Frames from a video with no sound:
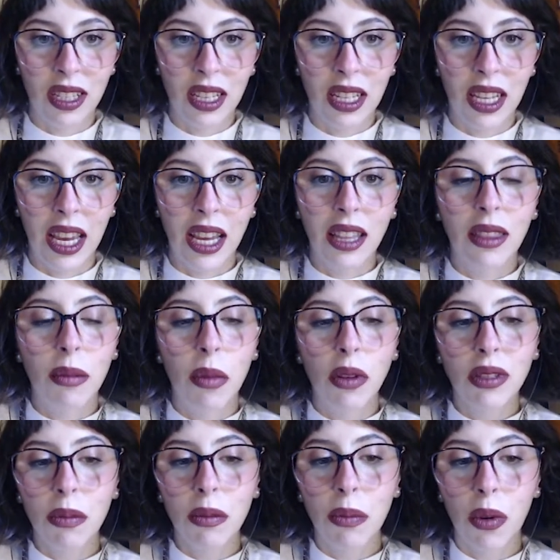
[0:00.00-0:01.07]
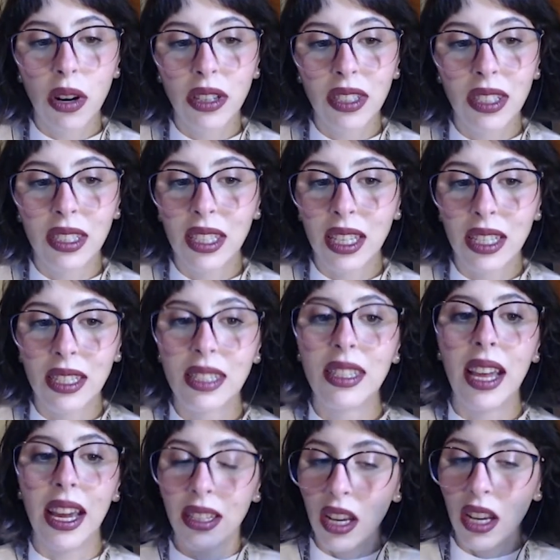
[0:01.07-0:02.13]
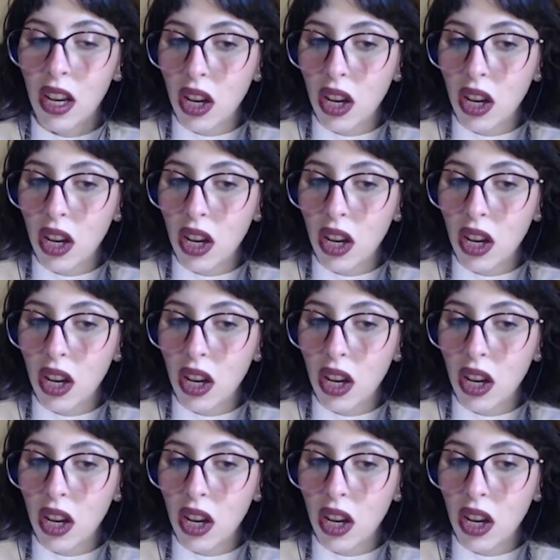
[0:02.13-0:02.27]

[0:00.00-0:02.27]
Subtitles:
Yeah, the most important is that